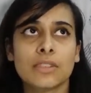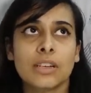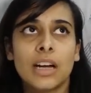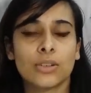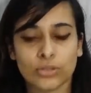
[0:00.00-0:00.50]

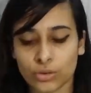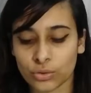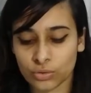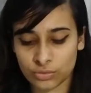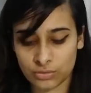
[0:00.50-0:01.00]
I don't
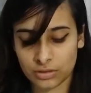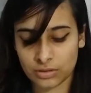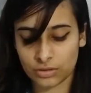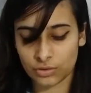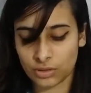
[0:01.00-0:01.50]
know, do
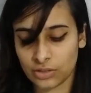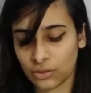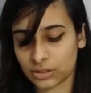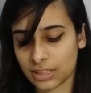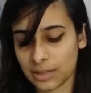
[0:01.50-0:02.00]
you live on the
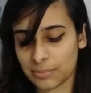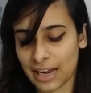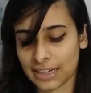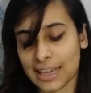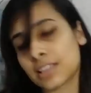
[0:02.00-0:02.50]
same planet
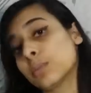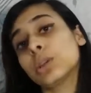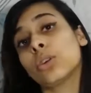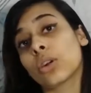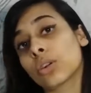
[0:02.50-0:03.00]
as me
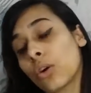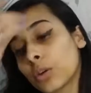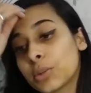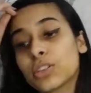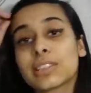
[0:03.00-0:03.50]
or not?
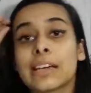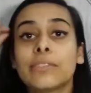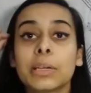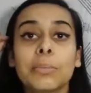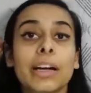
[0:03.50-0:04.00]
Because
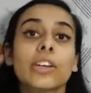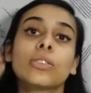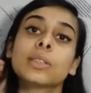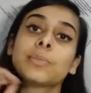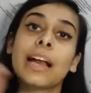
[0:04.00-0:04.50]
everybody on
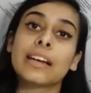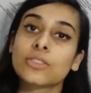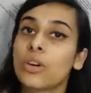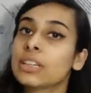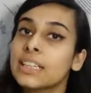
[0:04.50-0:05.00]
this planet has
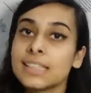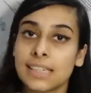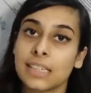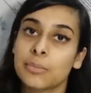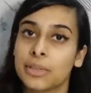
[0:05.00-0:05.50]
already seen
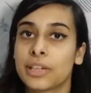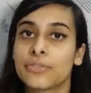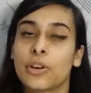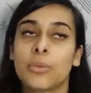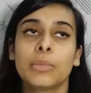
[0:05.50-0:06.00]
a
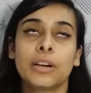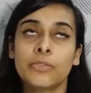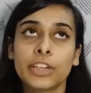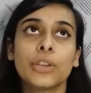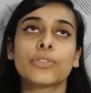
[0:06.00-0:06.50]

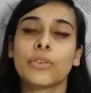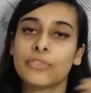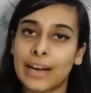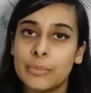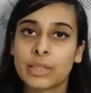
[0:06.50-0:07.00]
video from
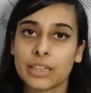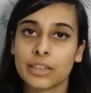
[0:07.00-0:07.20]
5-minute